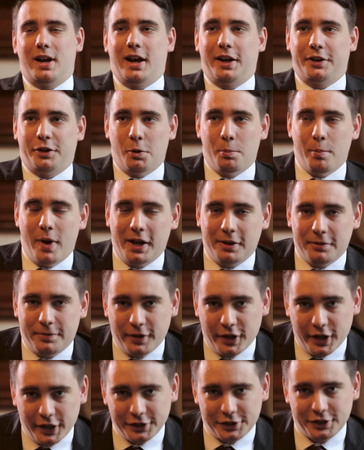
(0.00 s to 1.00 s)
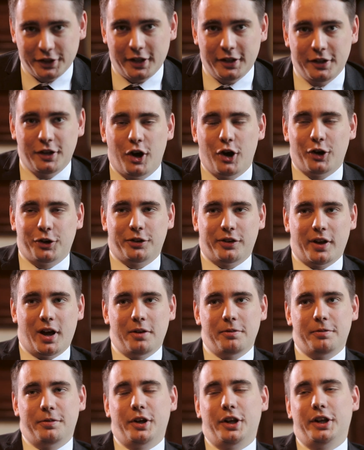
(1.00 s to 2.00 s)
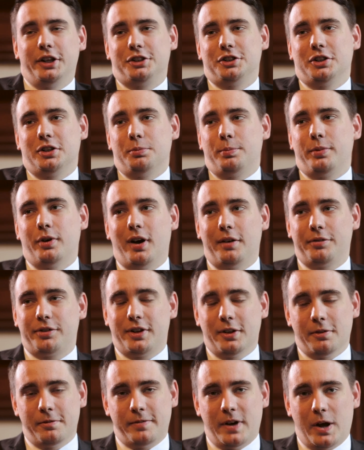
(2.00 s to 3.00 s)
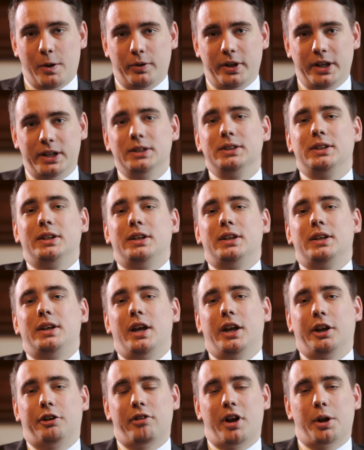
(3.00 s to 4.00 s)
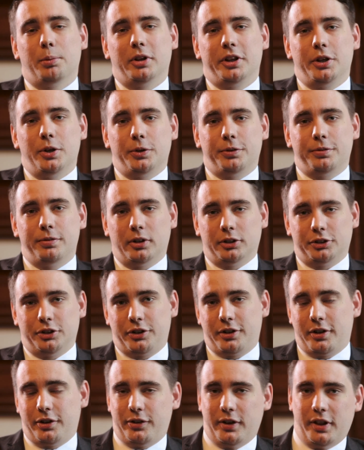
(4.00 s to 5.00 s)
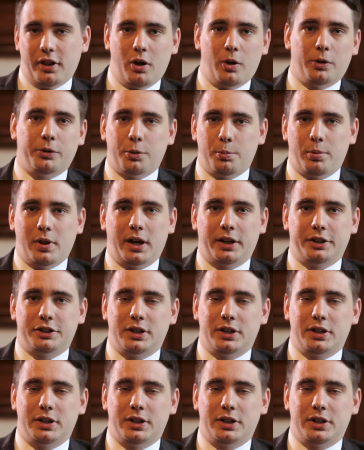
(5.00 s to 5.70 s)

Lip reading: I don't make furniture or design furniture, but I've still found it incredibly useful just to see the whole supply